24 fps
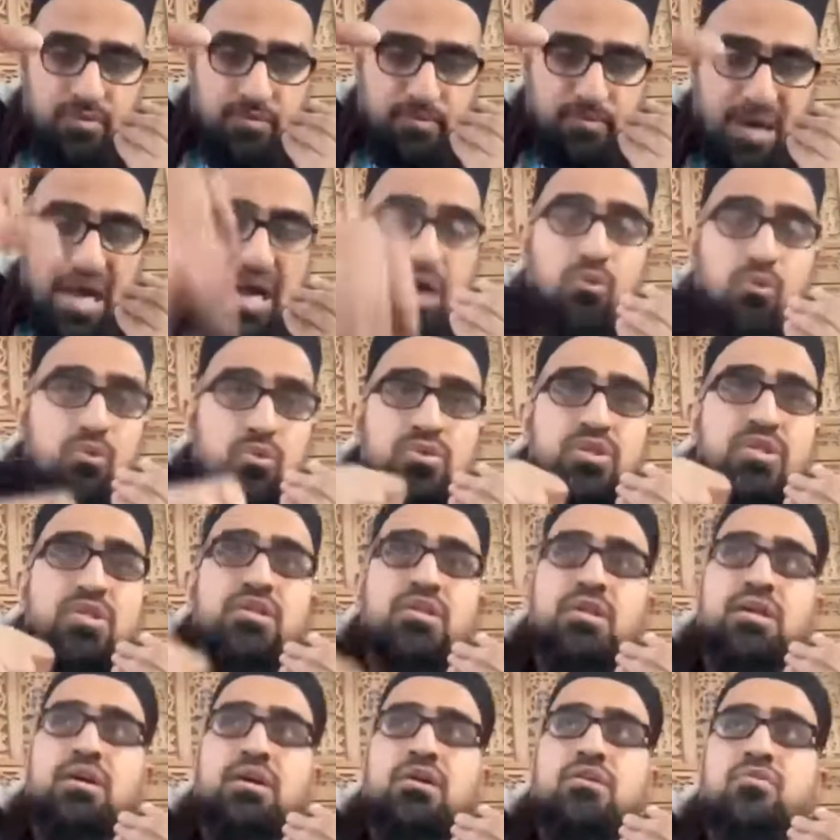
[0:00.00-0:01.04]
power within
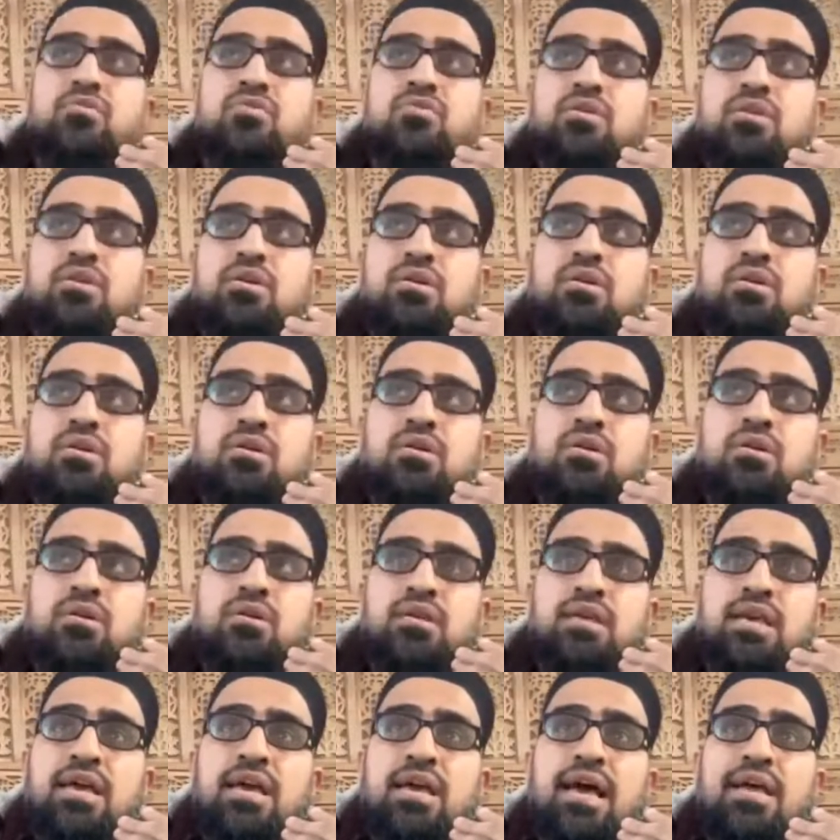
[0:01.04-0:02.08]
the earth.
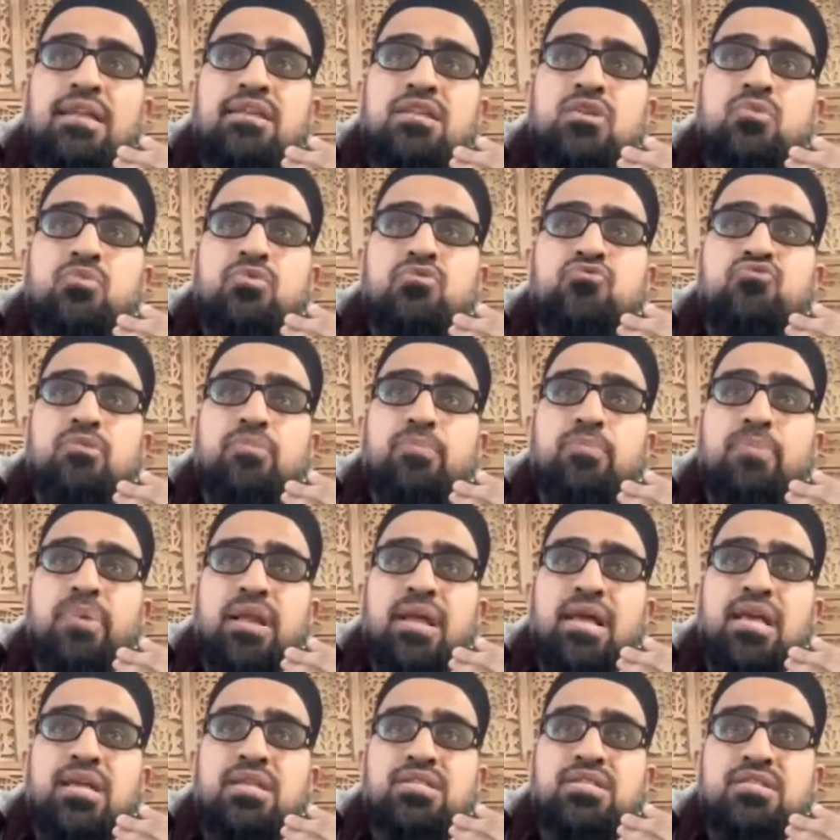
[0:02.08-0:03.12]
Yeah, and he will
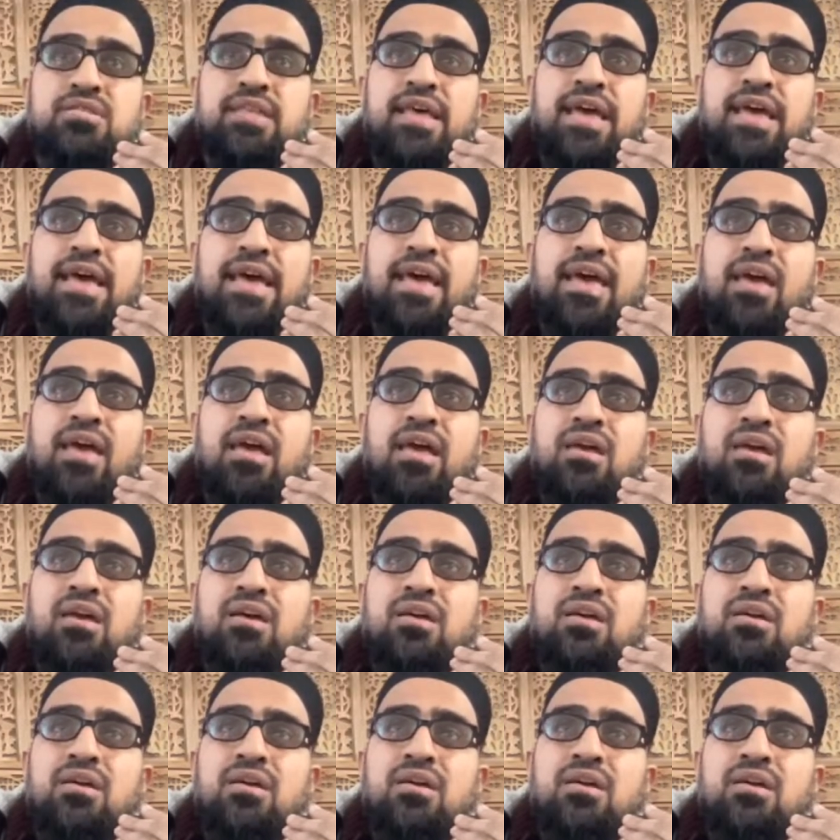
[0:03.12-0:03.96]
replace their